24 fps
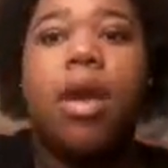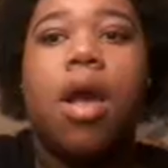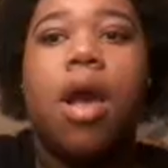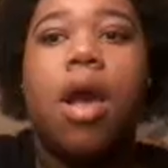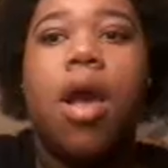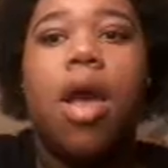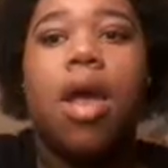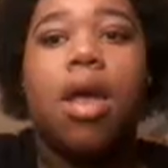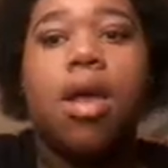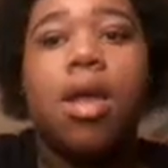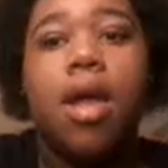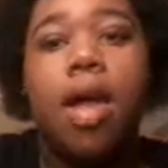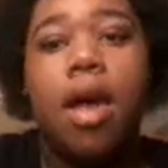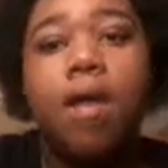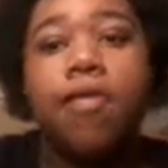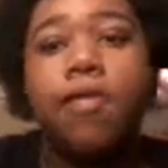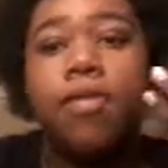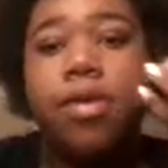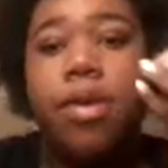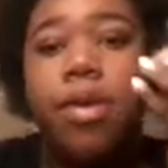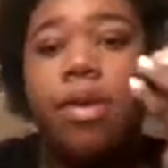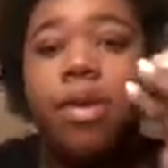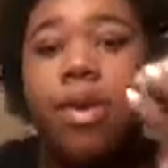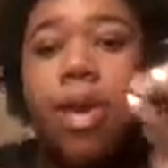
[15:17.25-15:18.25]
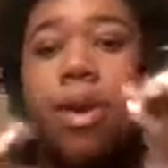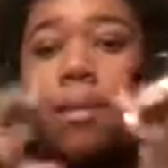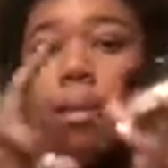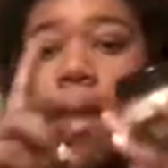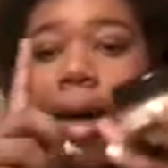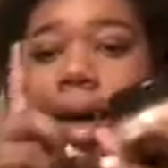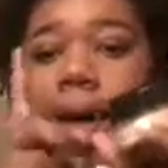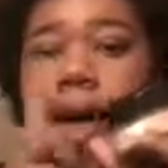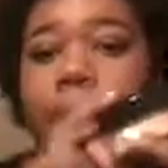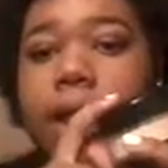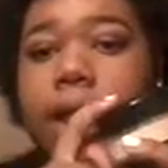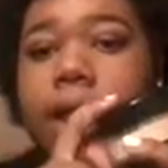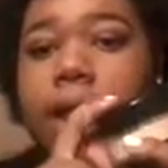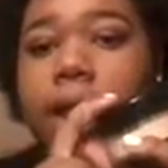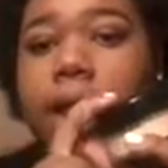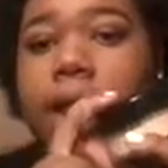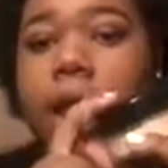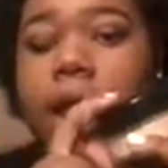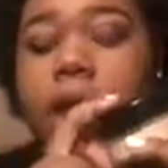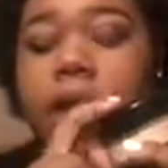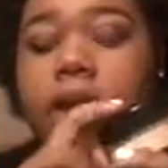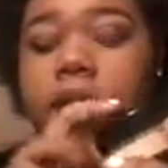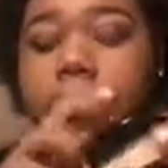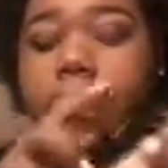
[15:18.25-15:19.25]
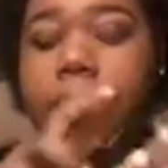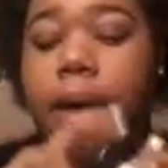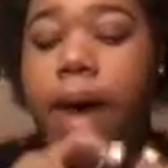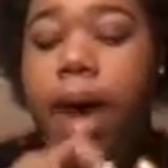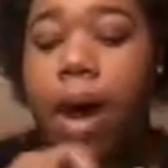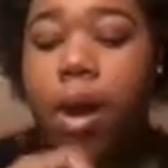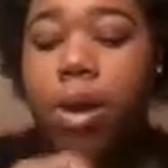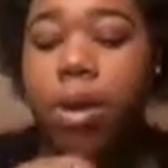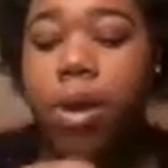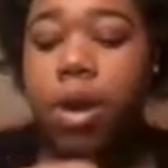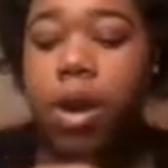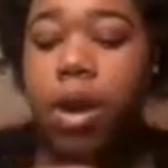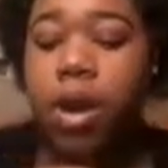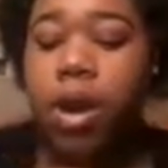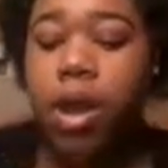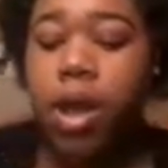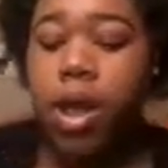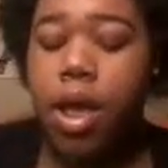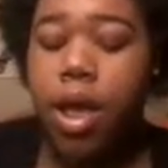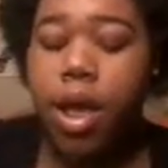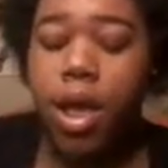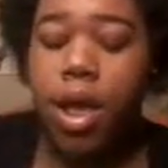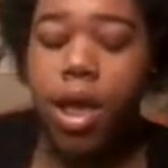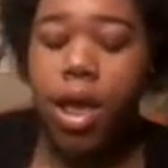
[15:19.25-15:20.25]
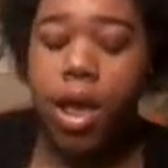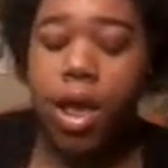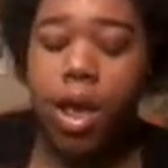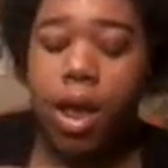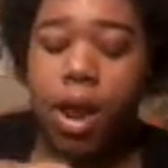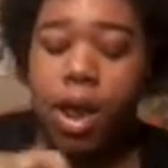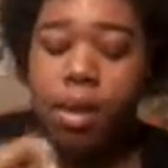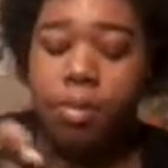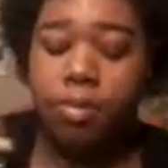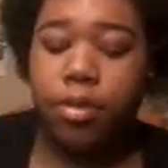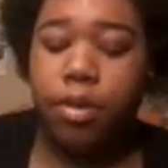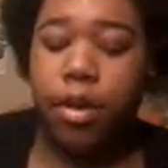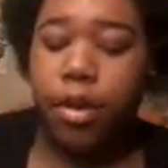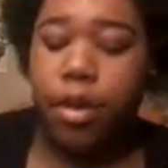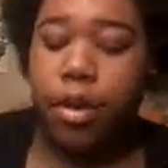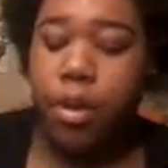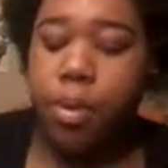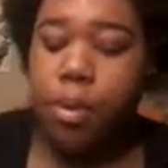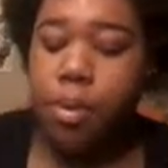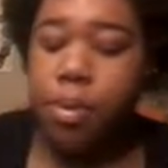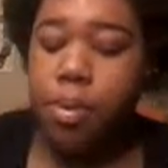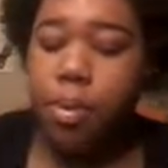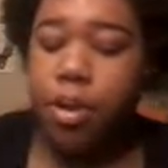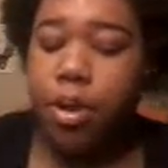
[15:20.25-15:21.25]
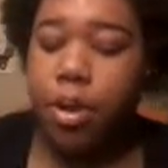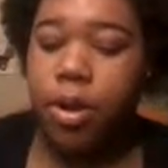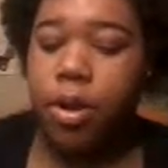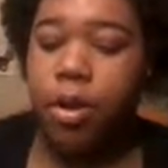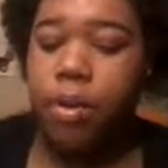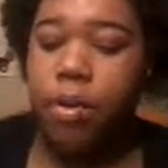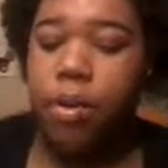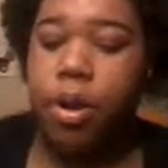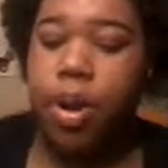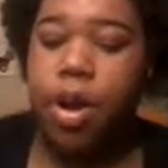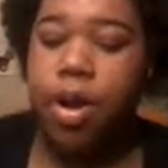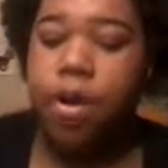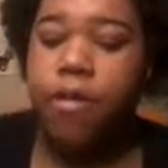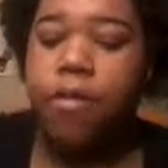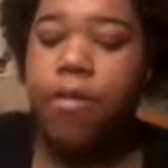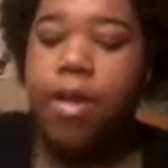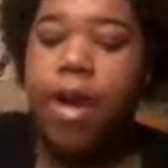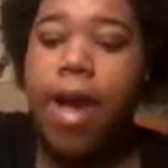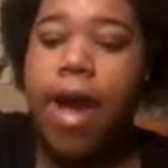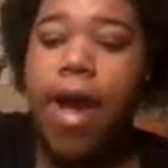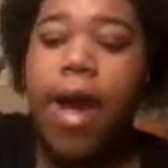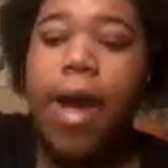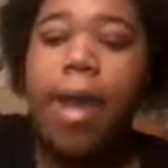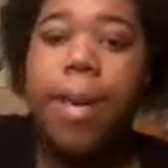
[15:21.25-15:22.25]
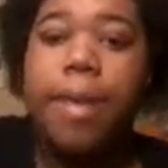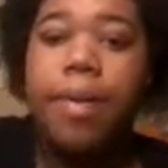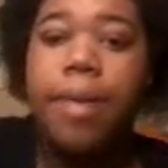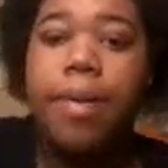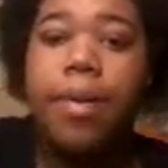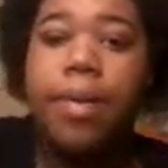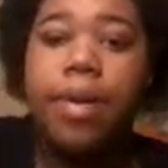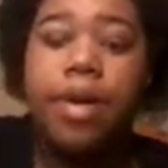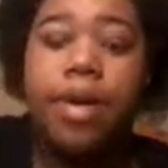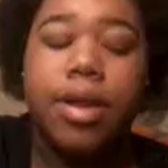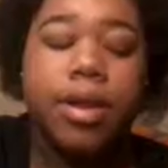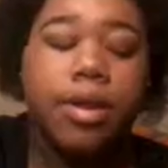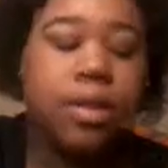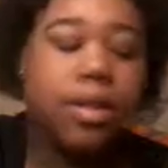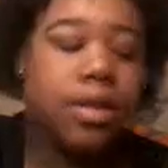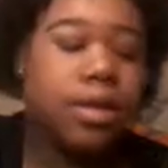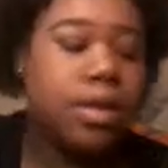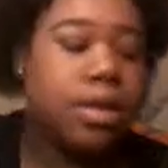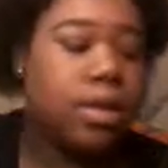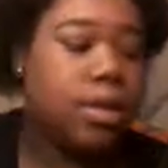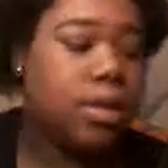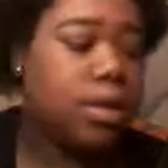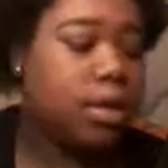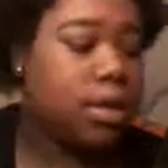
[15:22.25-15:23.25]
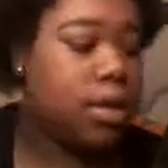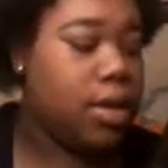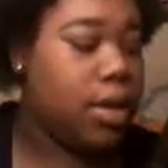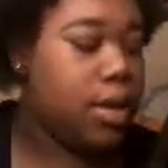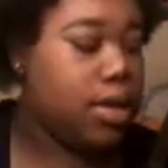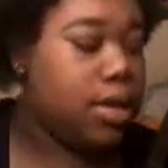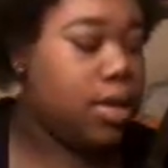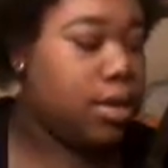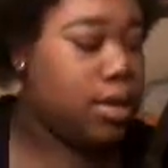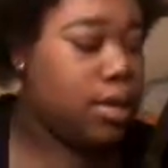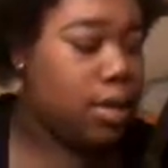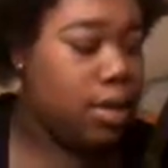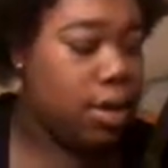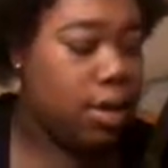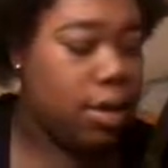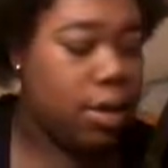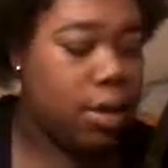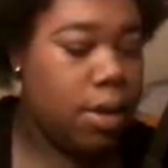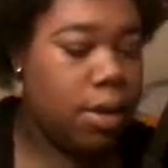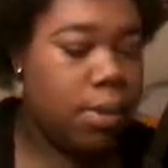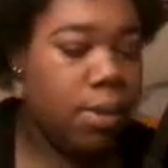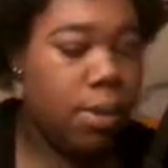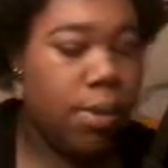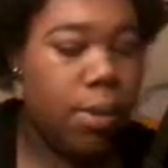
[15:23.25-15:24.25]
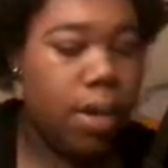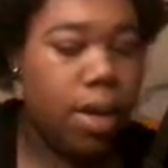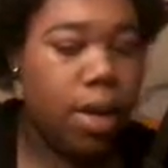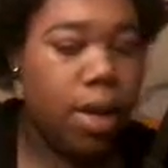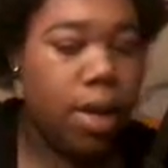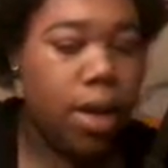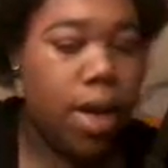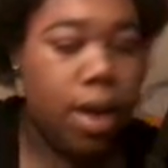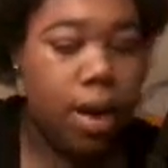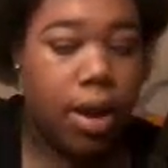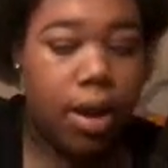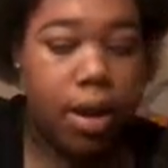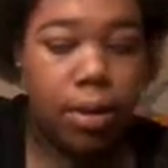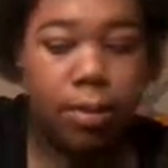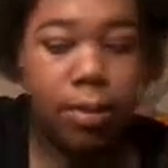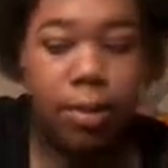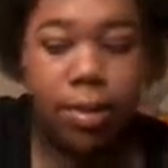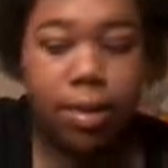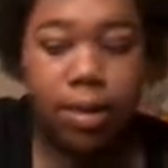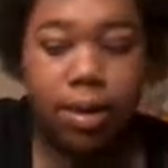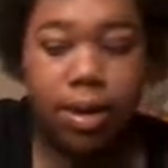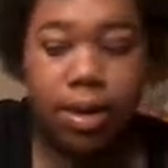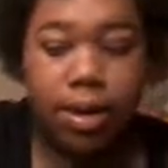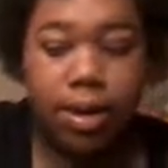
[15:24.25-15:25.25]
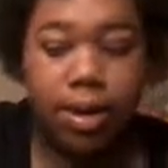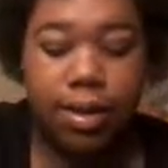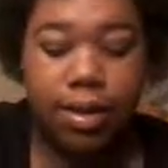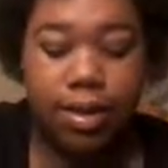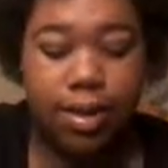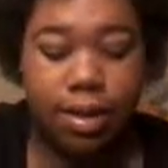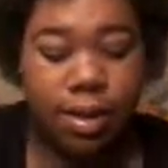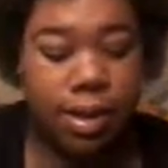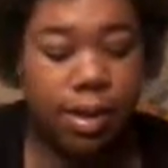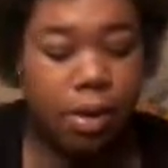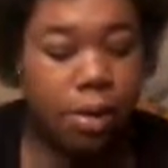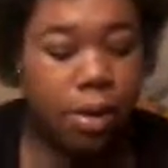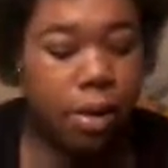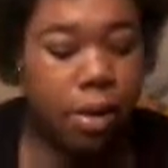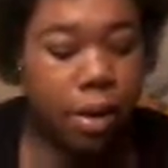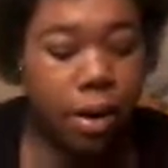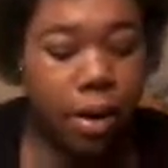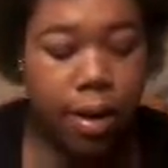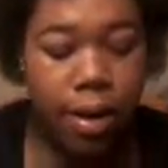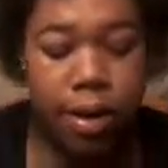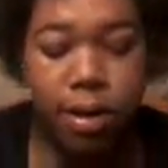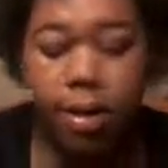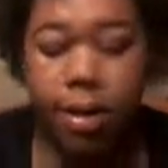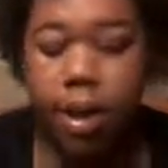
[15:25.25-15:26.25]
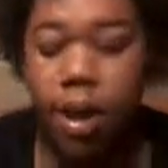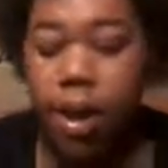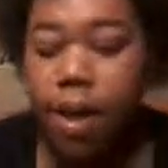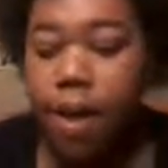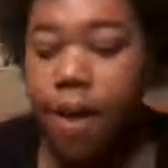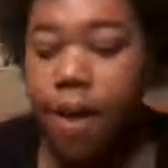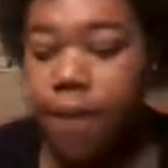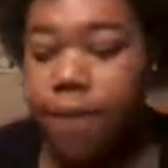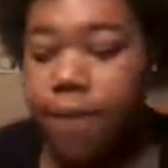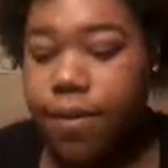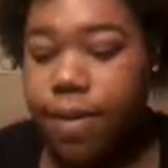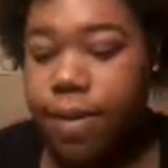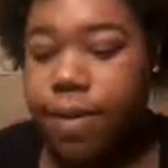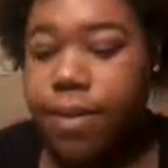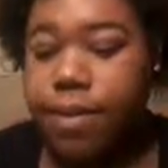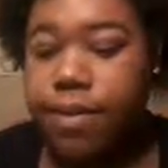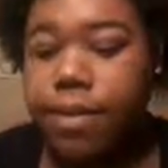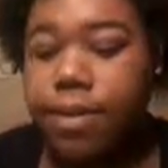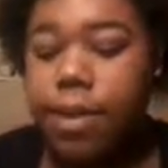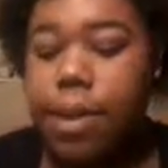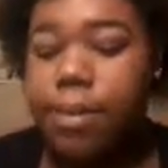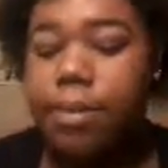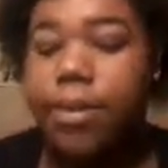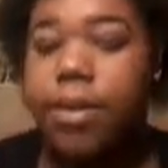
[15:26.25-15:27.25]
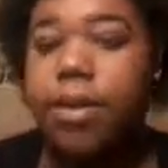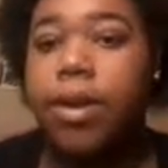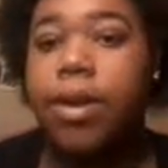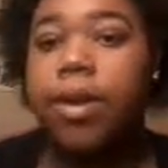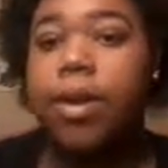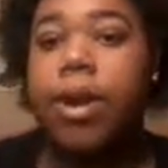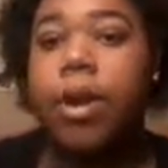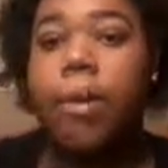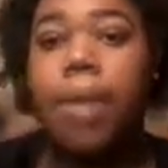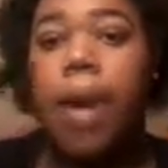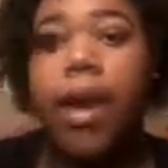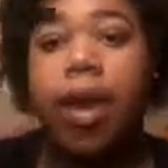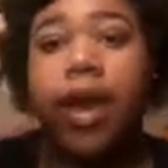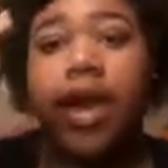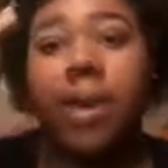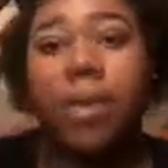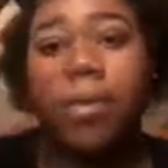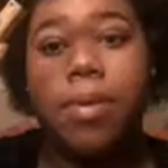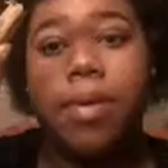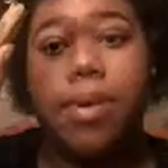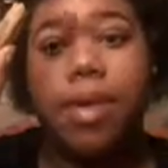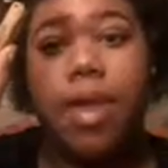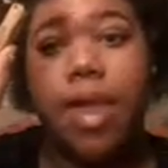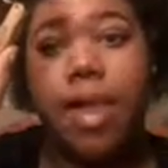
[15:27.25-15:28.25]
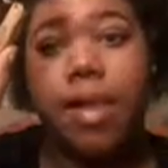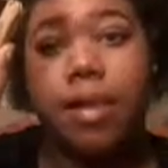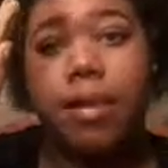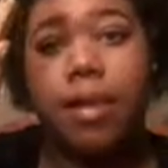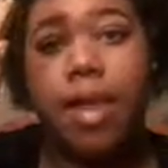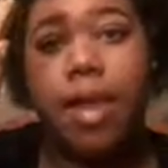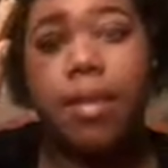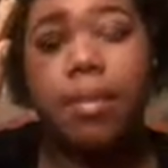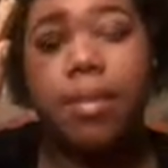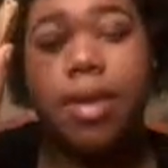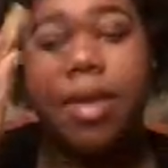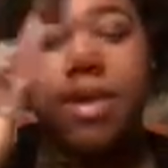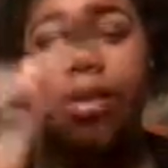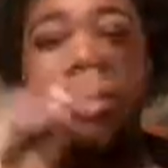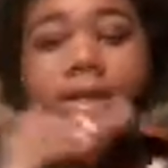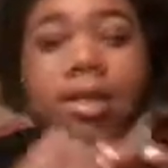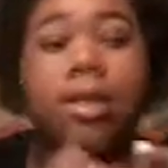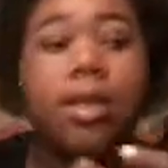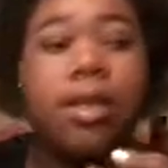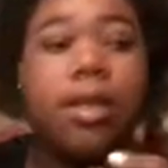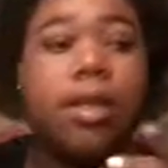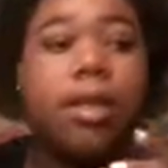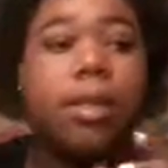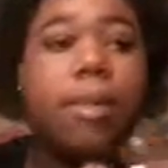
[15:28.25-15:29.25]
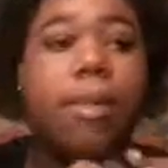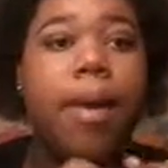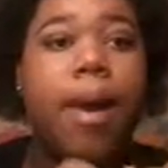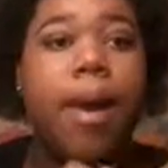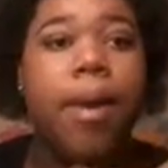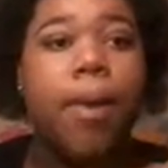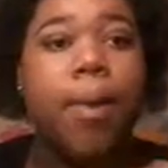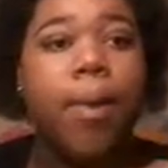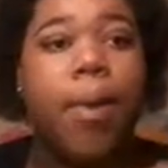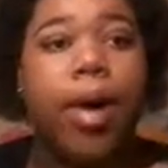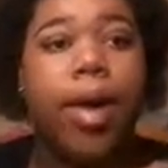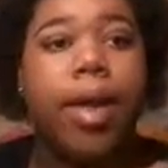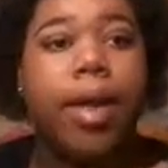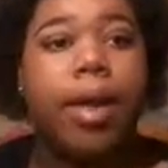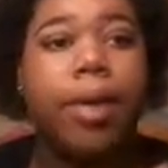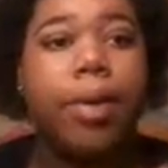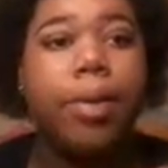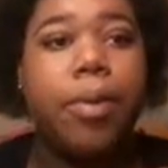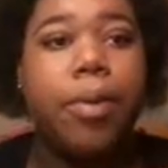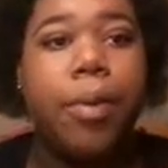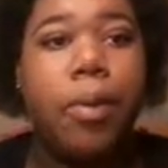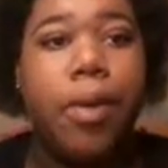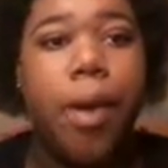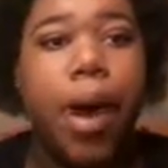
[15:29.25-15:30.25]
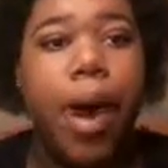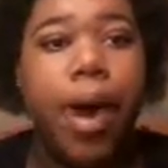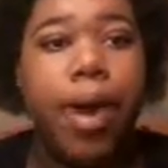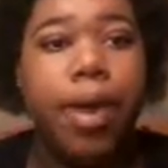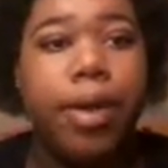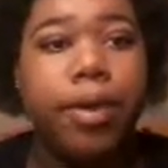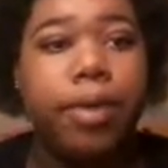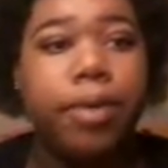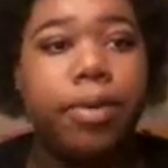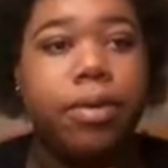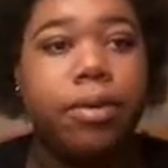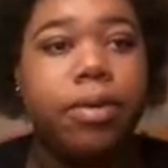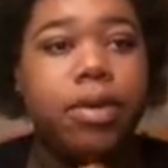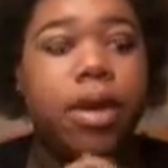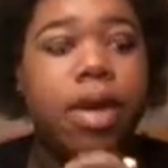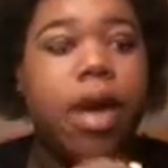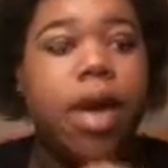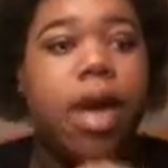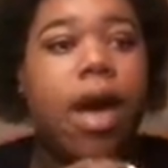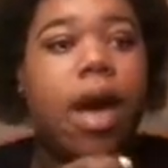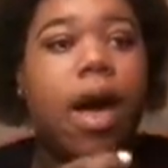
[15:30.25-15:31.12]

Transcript: Alright, now I'm gonna take my LA Colors powder and I'm just gonna put it wherever I put the concealer, but I need to put the concealer on first. So I'm just gonna go back in with that same concealer by Wet n Wild.